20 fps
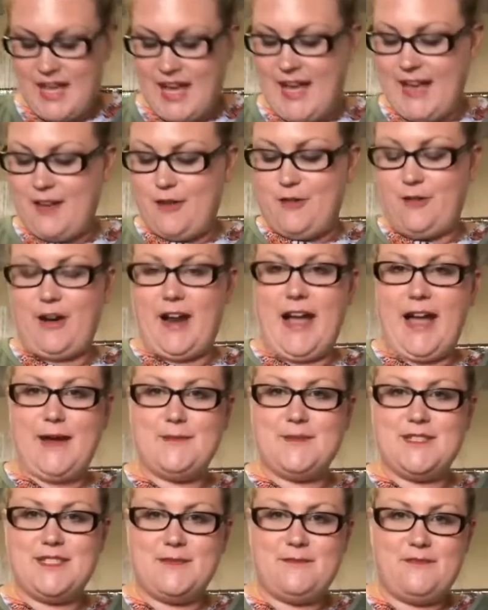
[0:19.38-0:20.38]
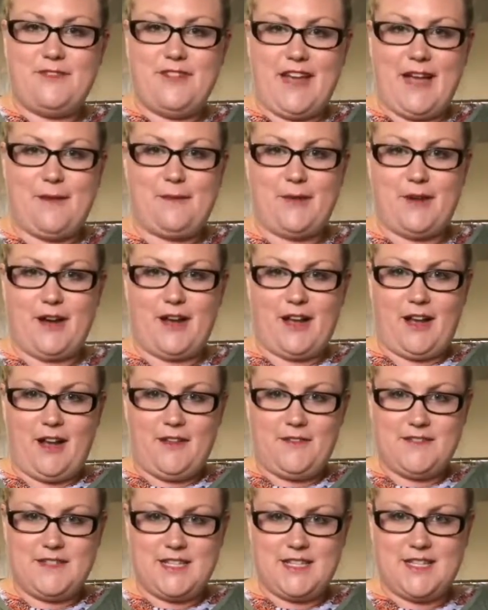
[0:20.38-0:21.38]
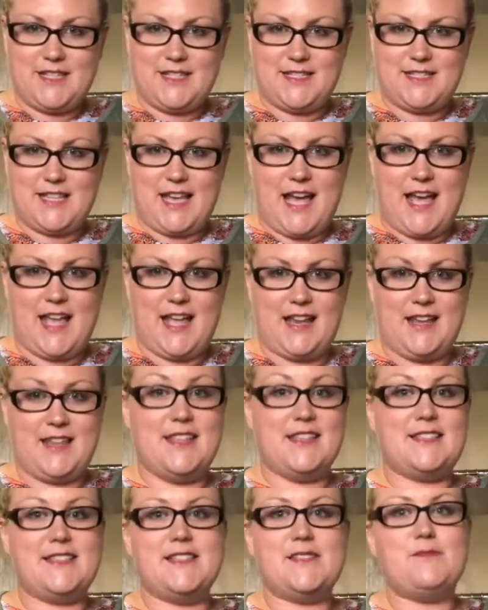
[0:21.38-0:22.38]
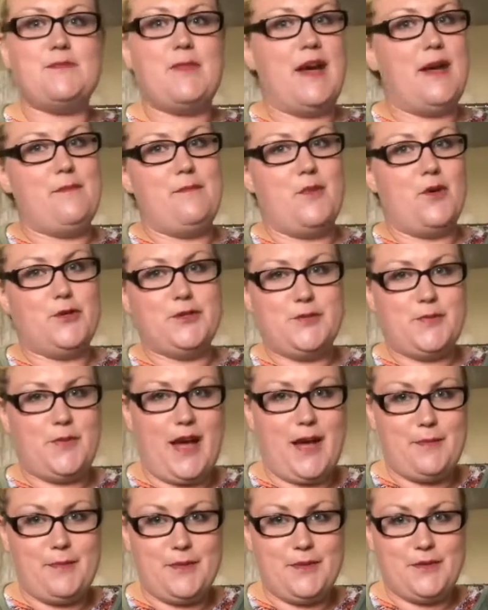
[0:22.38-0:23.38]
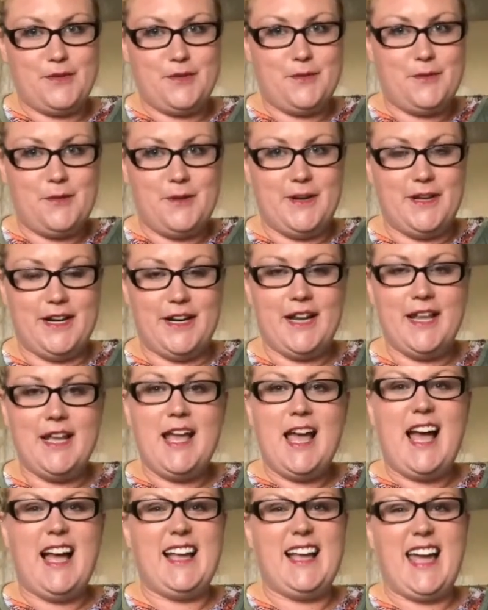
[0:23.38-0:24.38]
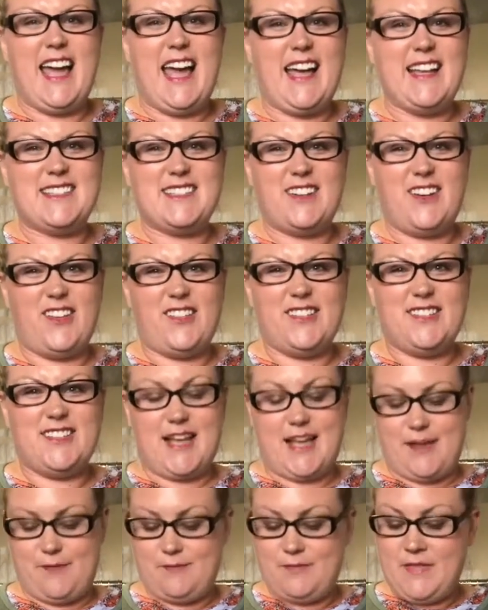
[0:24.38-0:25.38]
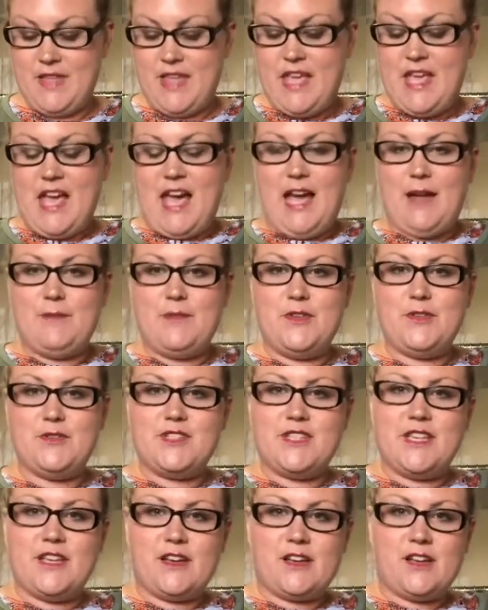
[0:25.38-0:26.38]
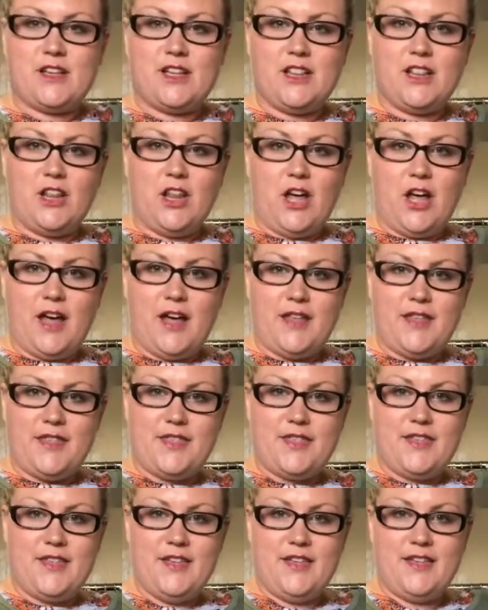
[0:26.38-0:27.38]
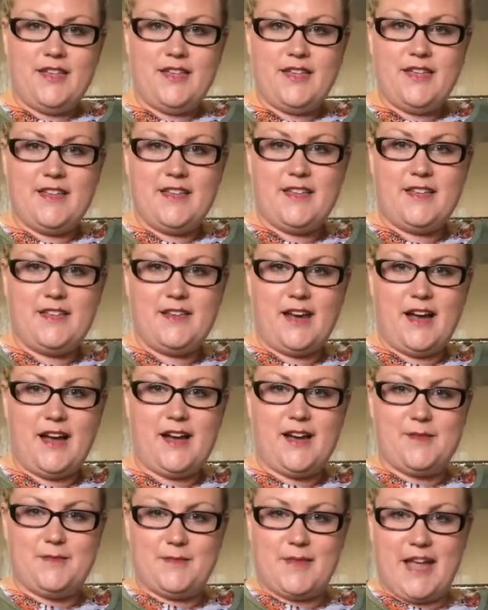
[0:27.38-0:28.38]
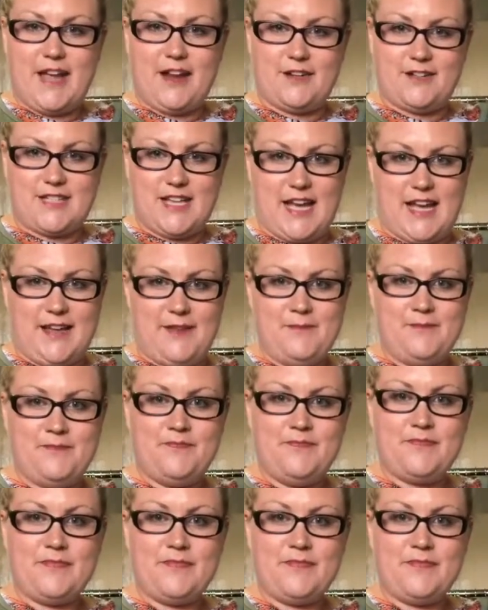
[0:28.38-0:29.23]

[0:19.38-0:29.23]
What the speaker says: I grab some fabric off to the side. This is my most popular one. I get asked all the time. I'm using a cloth hair tie.